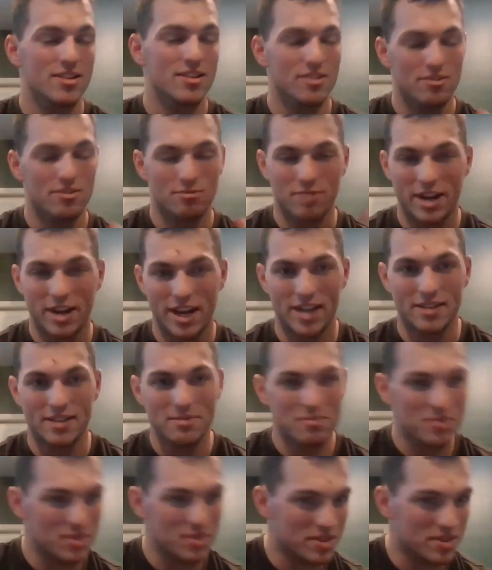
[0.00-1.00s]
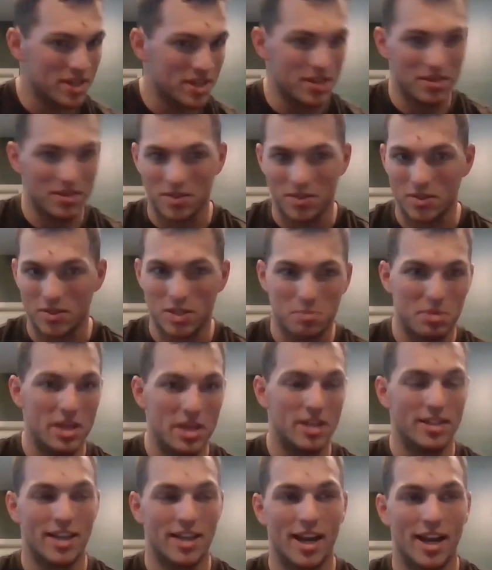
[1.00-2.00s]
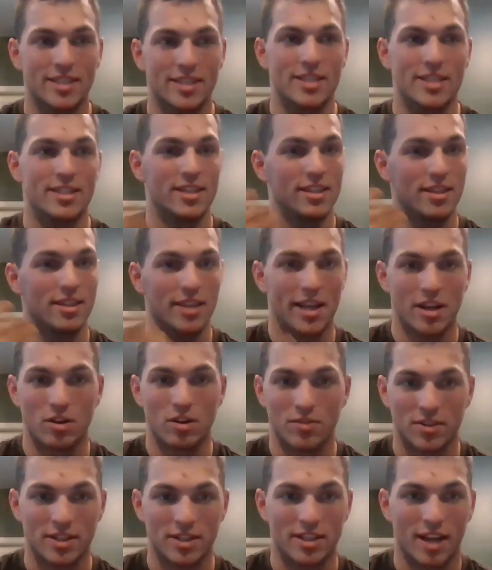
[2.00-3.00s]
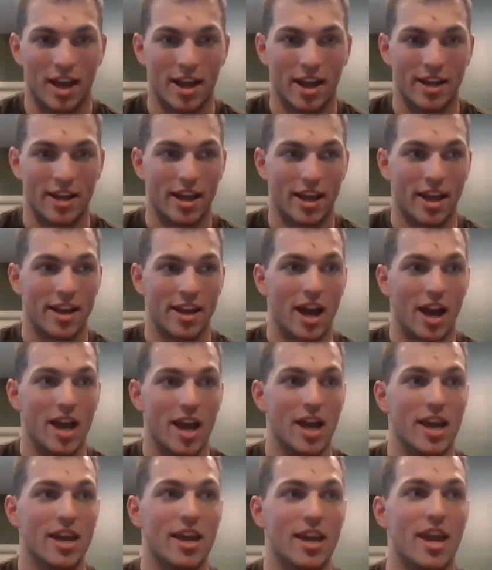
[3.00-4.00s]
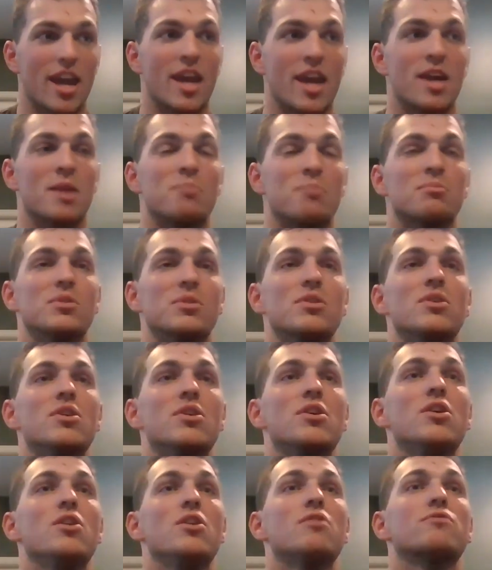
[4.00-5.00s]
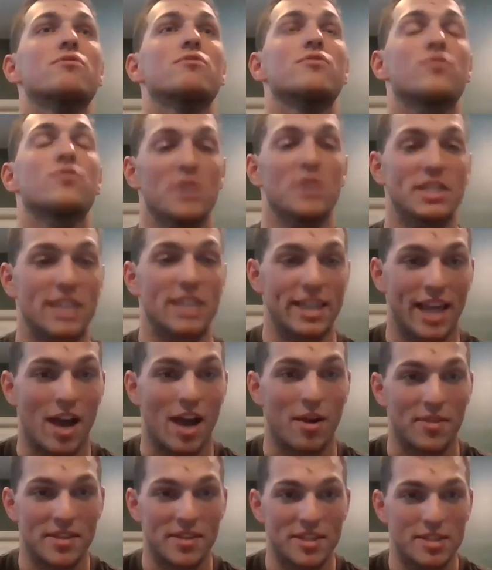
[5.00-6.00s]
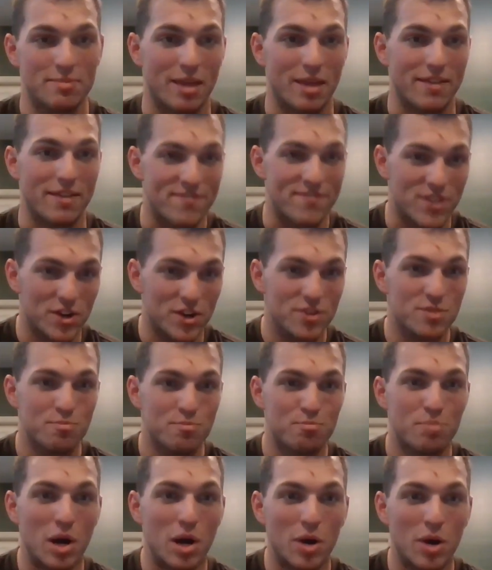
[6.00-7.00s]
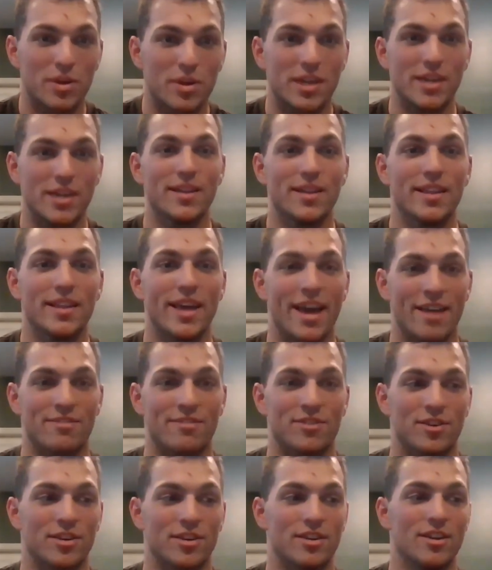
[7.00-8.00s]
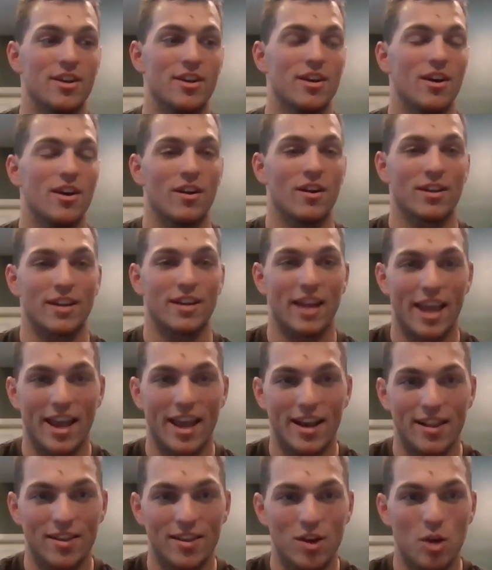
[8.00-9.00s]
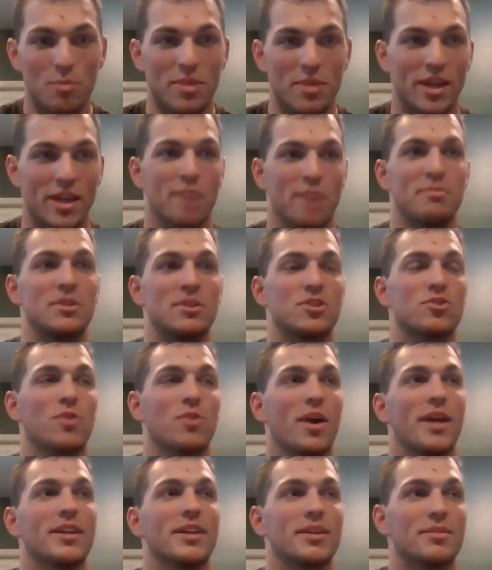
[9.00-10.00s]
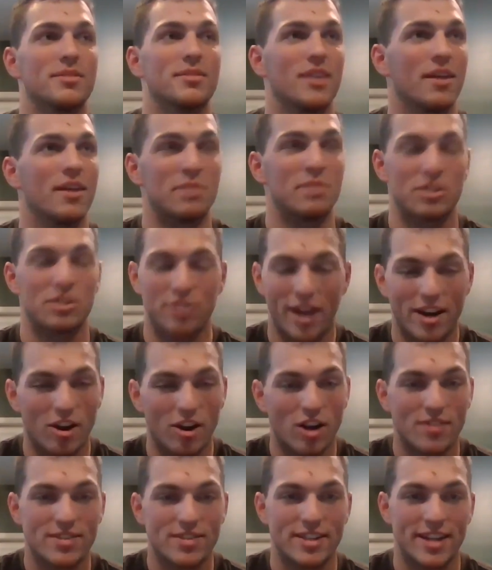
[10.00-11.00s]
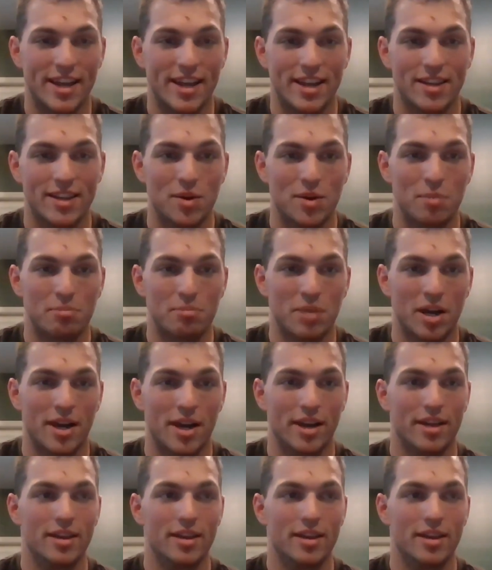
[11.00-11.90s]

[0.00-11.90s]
Ran, did his little spin, got dizzy, laid over and died. And I am freaking out. This is my first bow kill ever on an antelope that I've been trying to harvest an antelope buck.